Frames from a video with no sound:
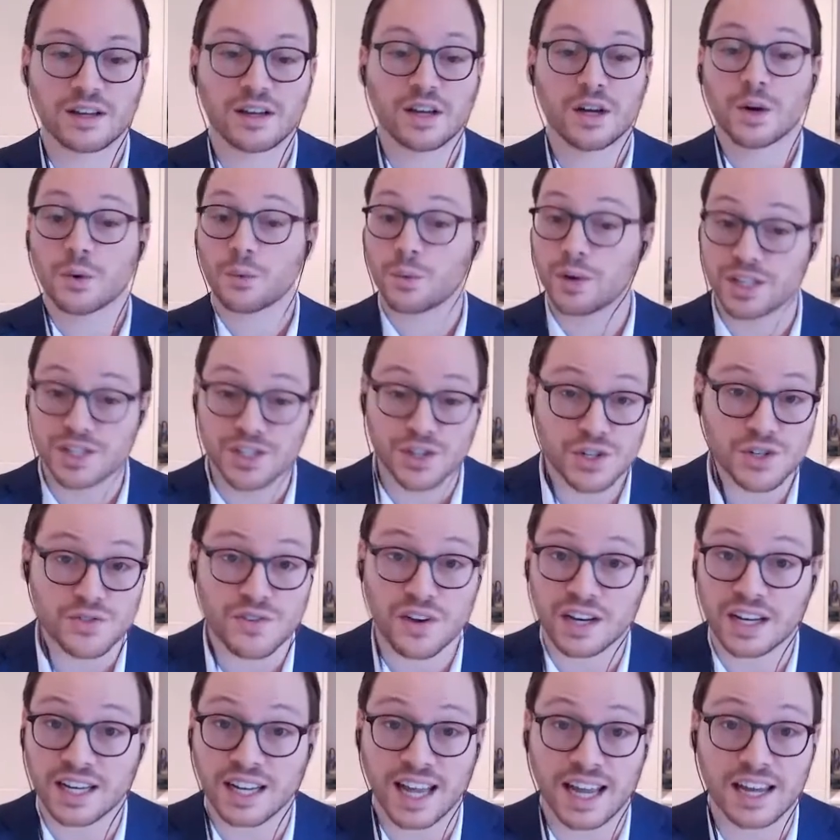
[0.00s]
Research
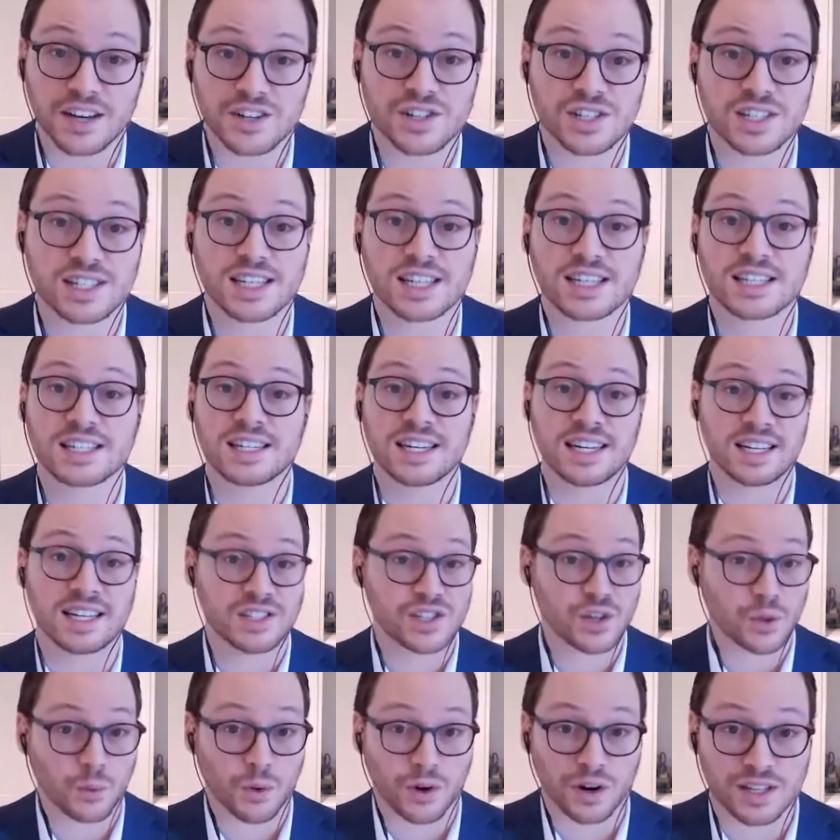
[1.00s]
funding agencies need to
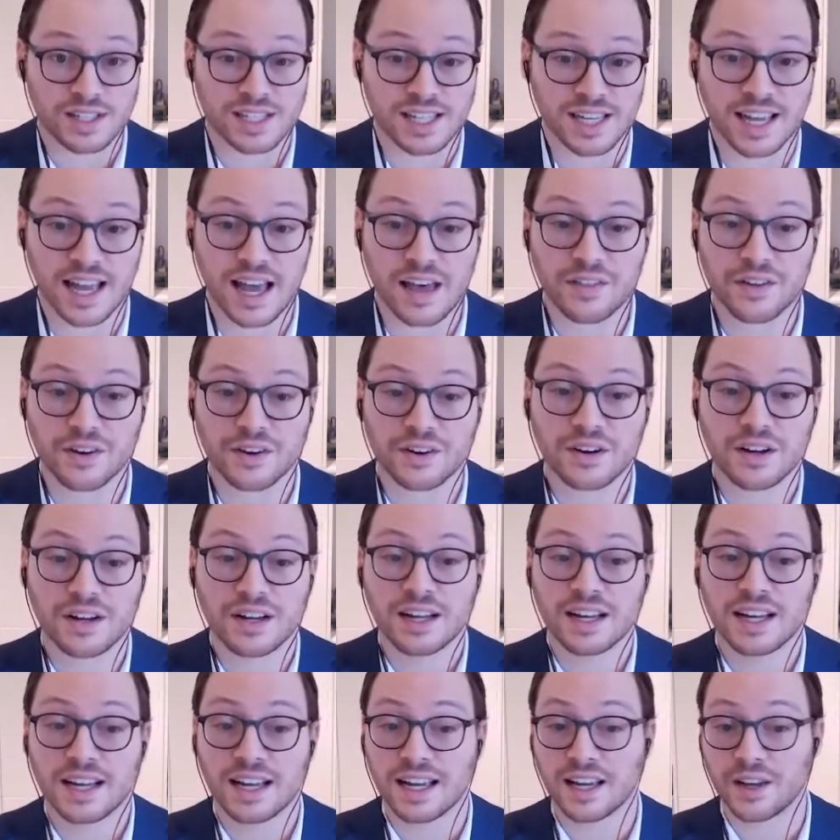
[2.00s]
work together
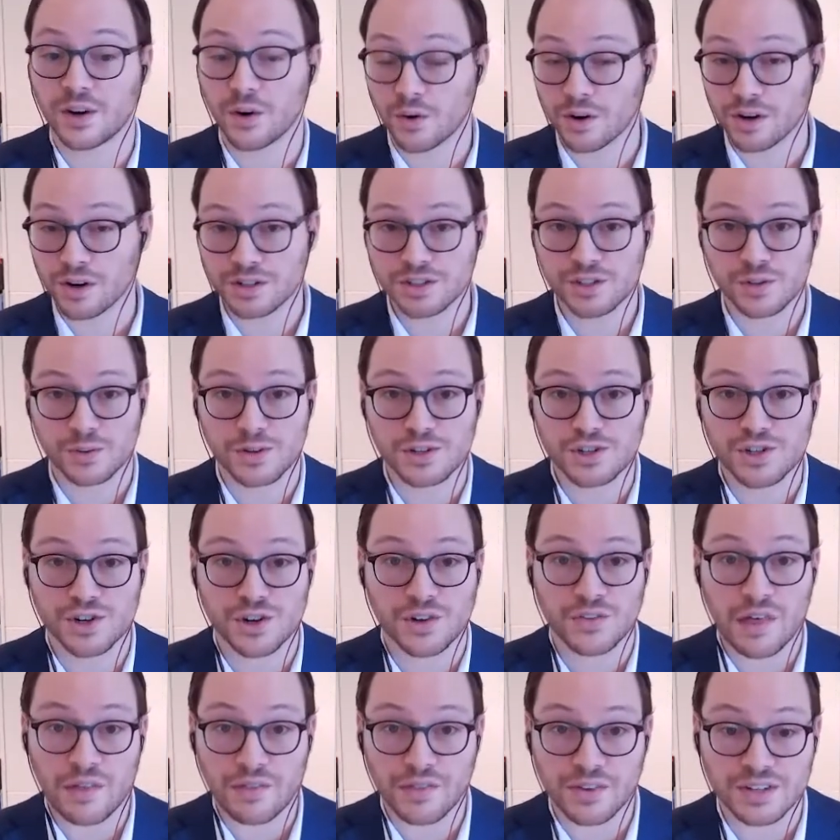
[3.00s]
in order to ensure
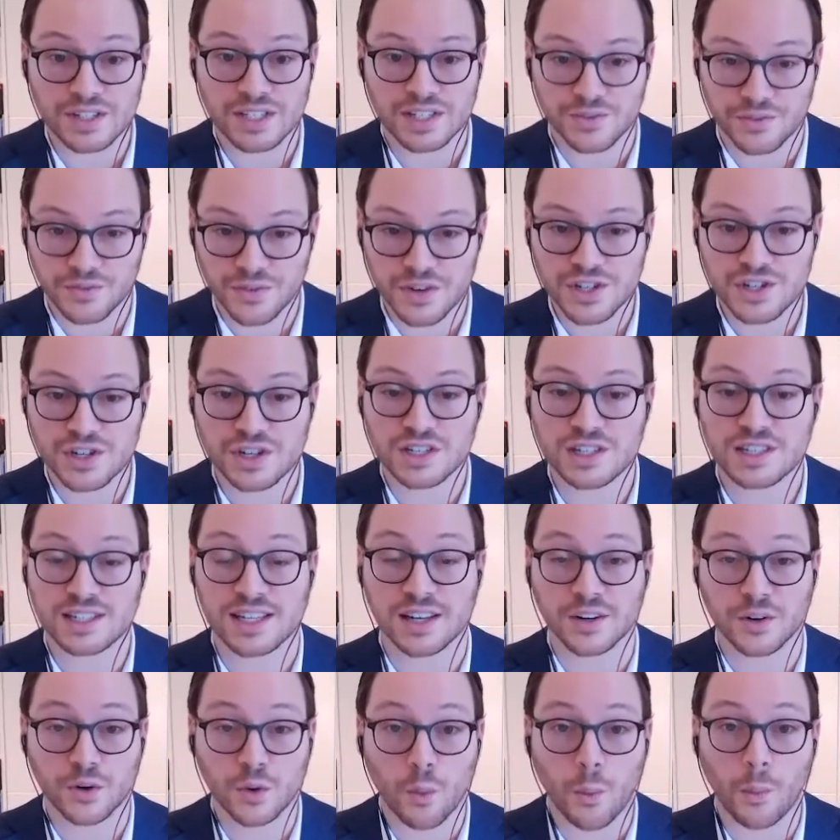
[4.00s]
that there's sufficient
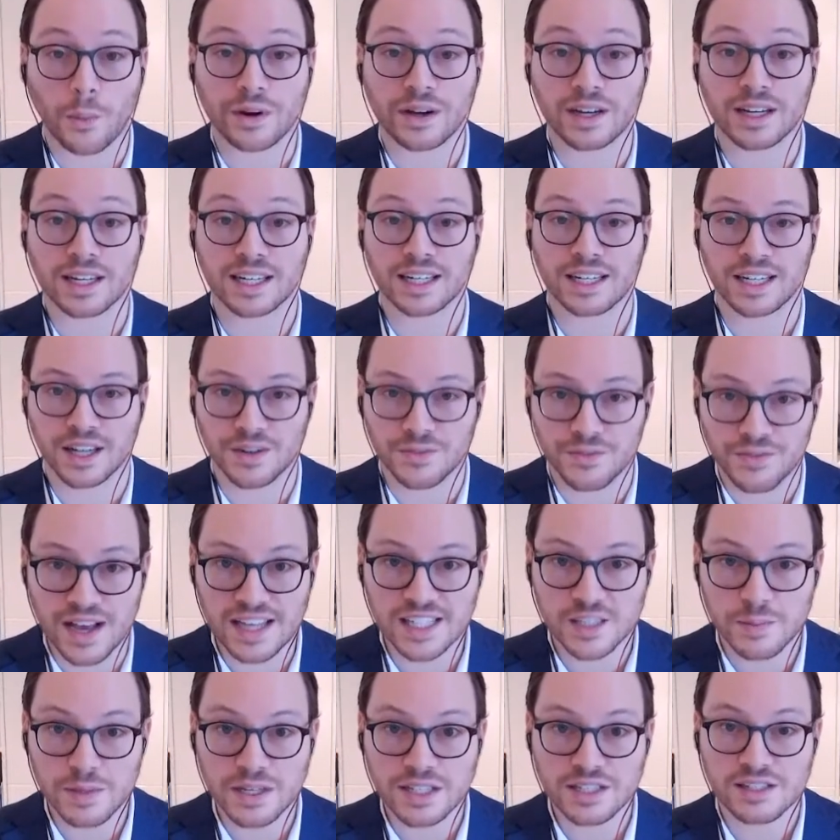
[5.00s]
and coordinated
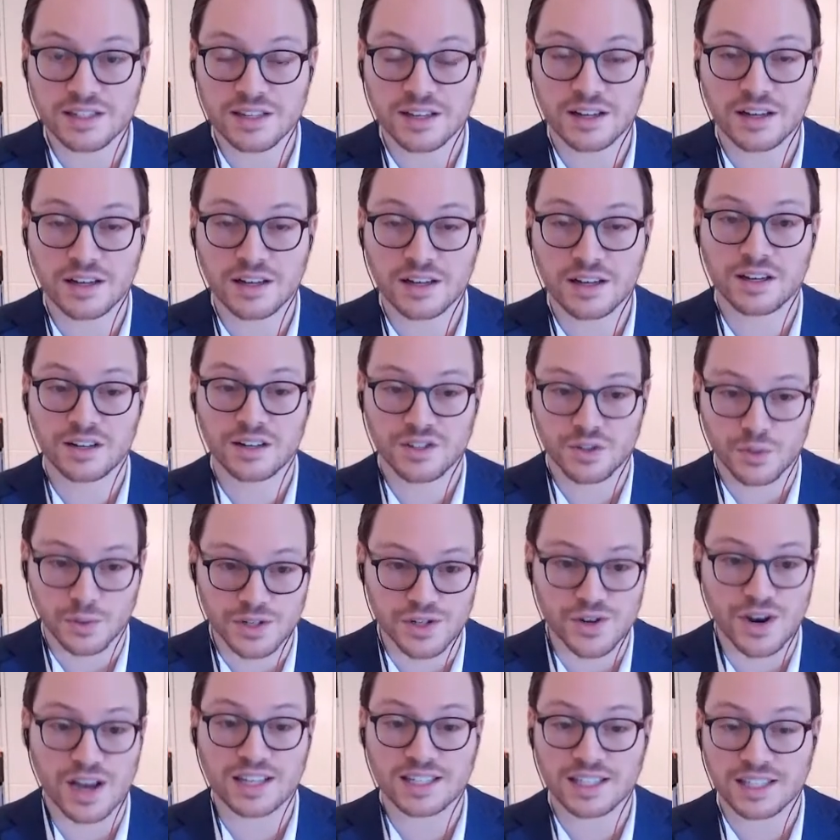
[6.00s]
investment to
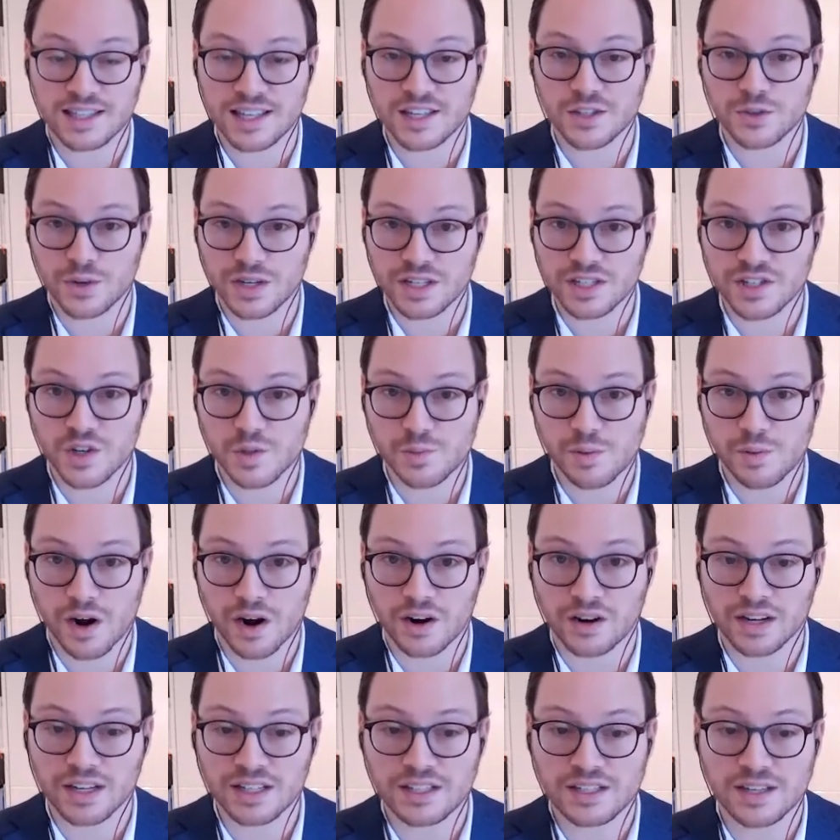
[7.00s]
address these research
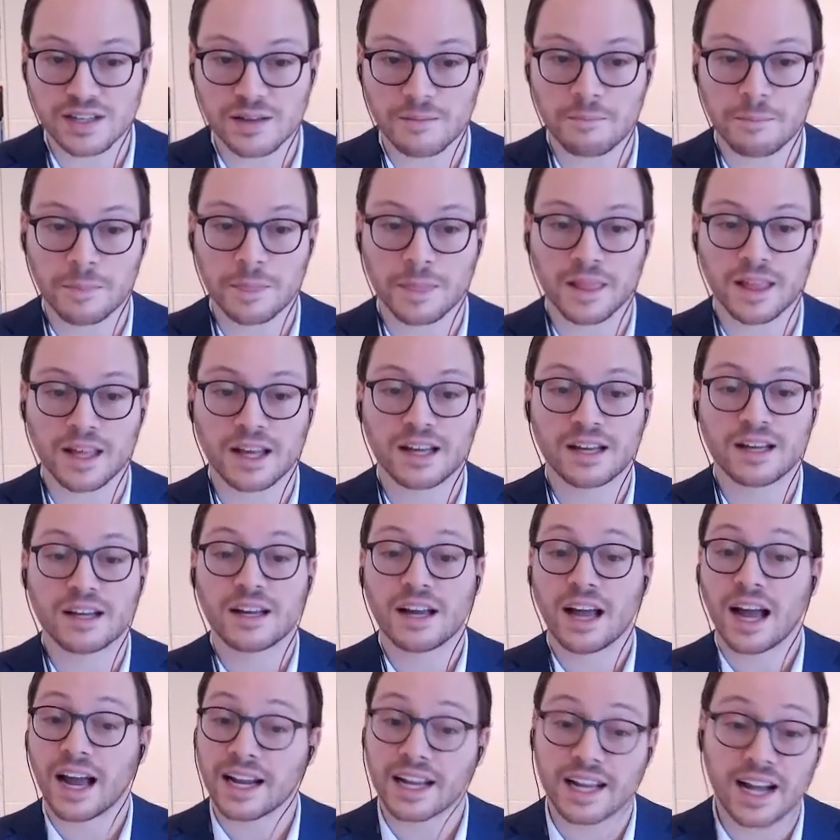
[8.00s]
priorities.
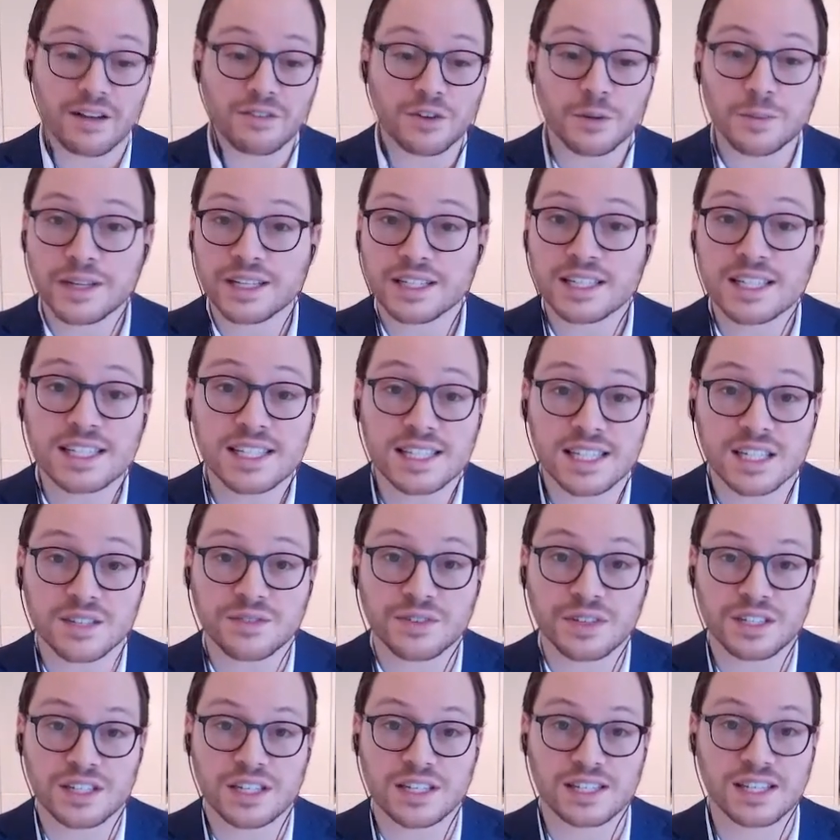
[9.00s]
And governments and civil
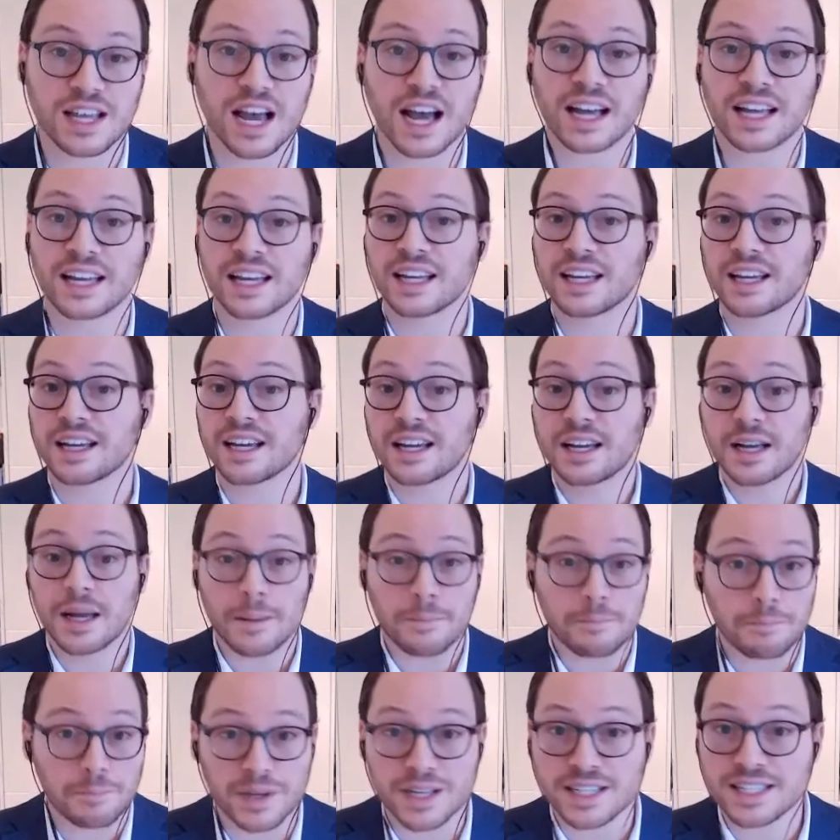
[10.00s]
society,
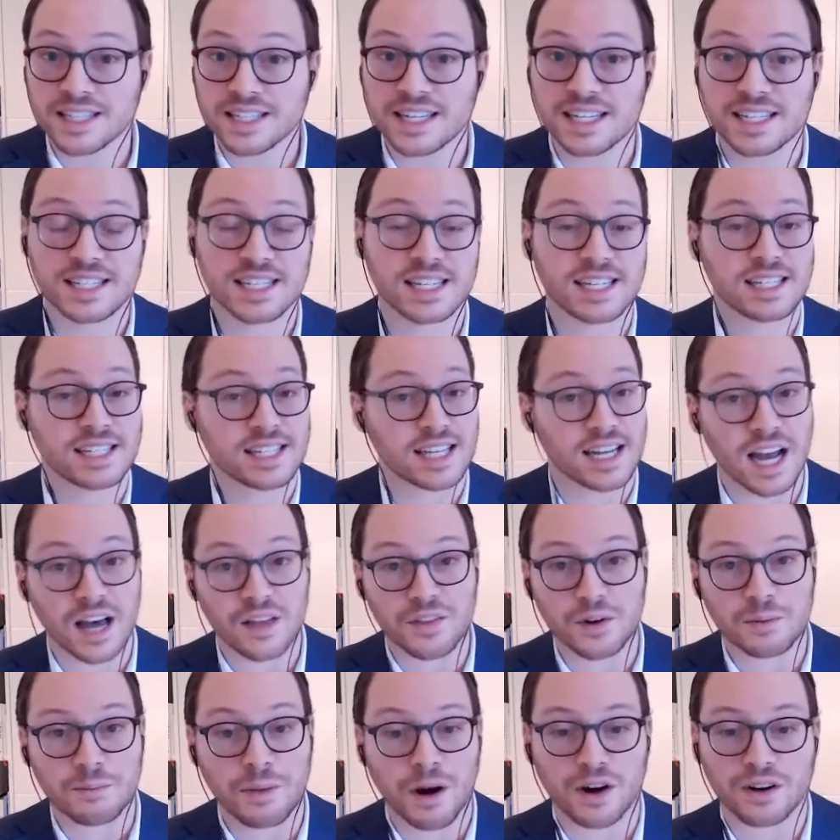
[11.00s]
businesses and other
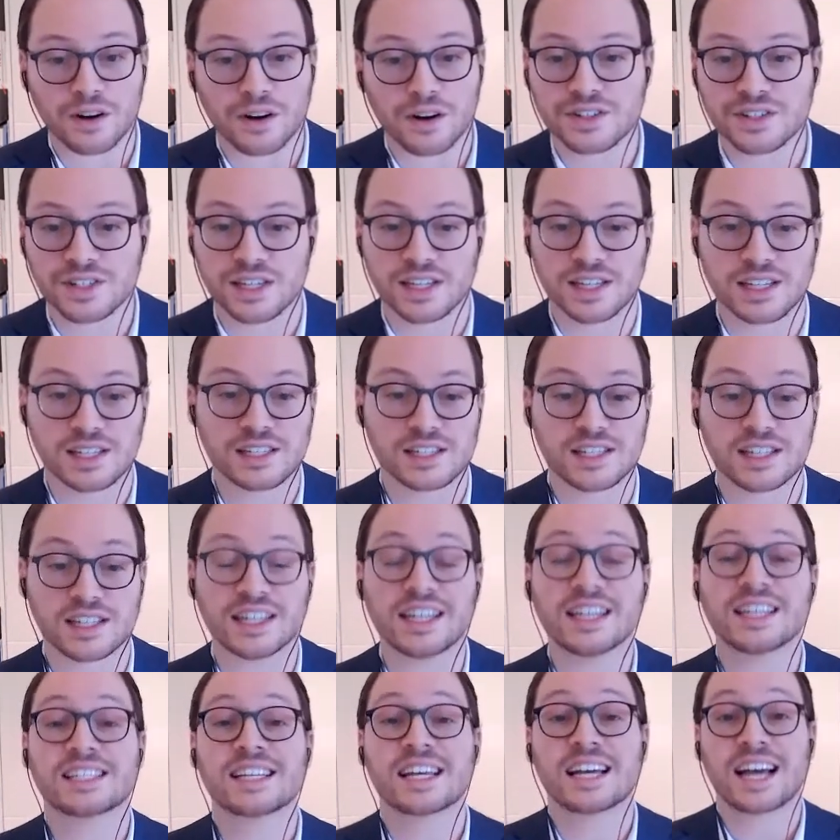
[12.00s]
partners
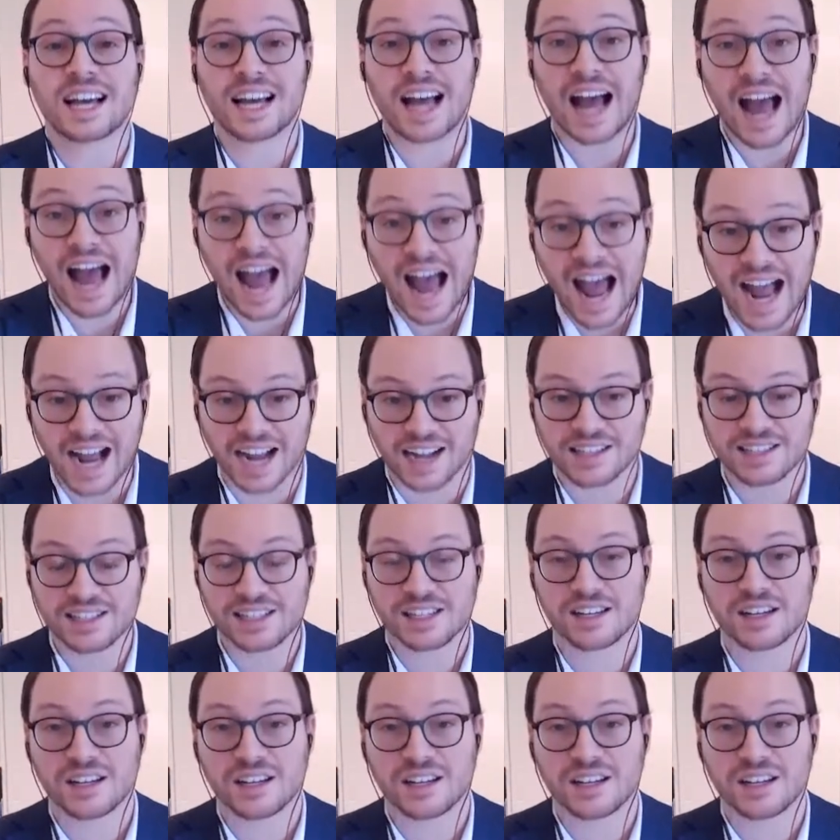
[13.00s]
need to act